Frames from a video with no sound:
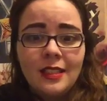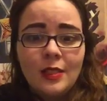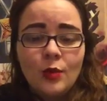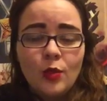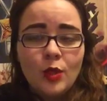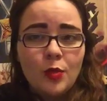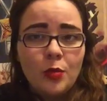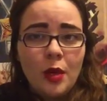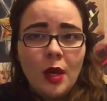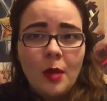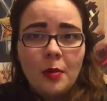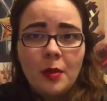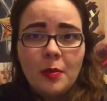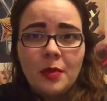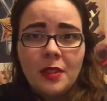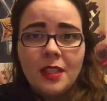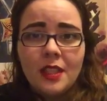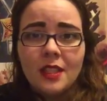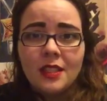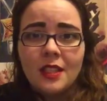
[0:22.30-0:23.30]
which
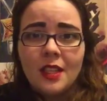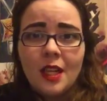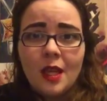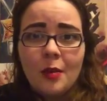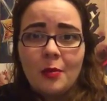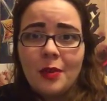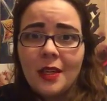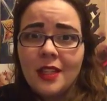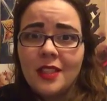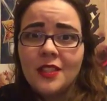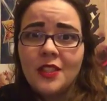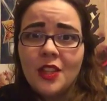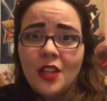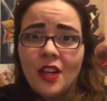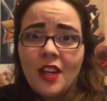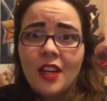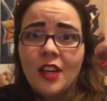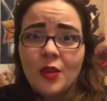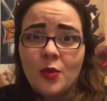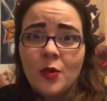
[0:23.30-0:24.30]
probably doesn't help because you're
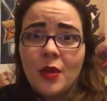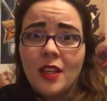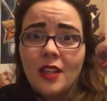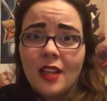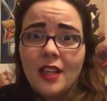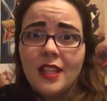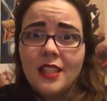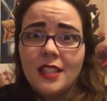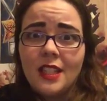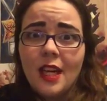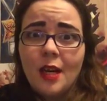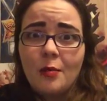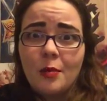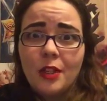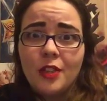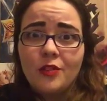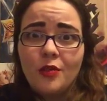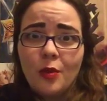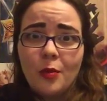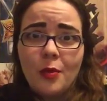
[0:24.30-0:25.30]
going to realize how
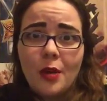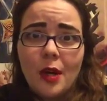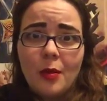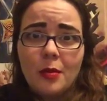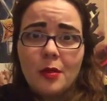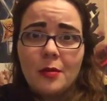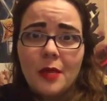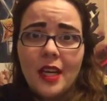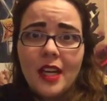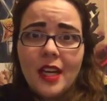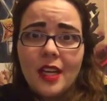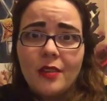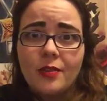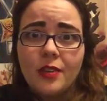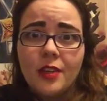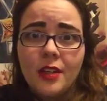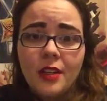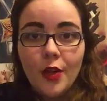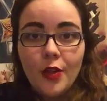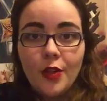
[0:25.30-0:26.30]
much of a problem I have.